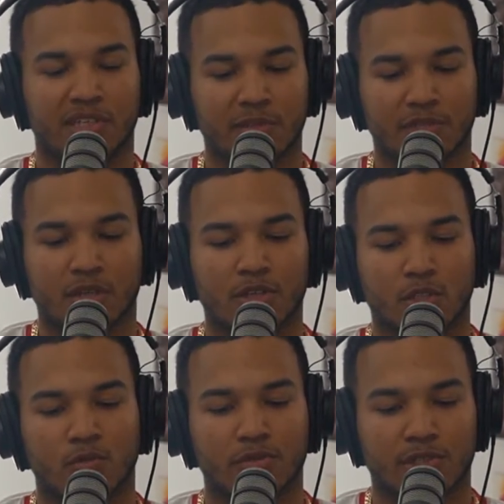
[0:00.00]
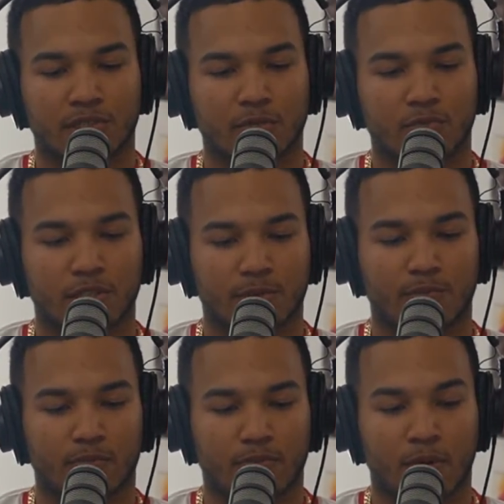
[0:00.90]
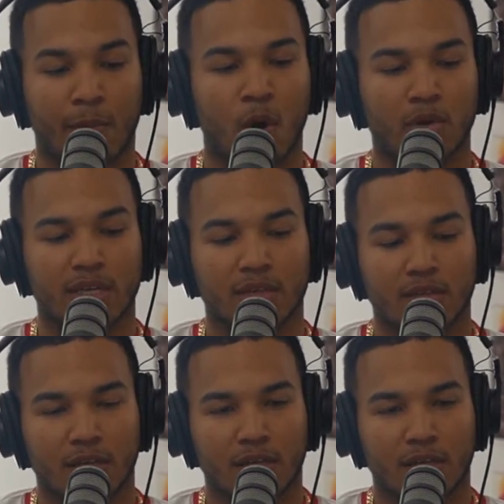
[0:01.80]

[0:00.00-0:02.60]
that Nipsey Hussle was was promoting,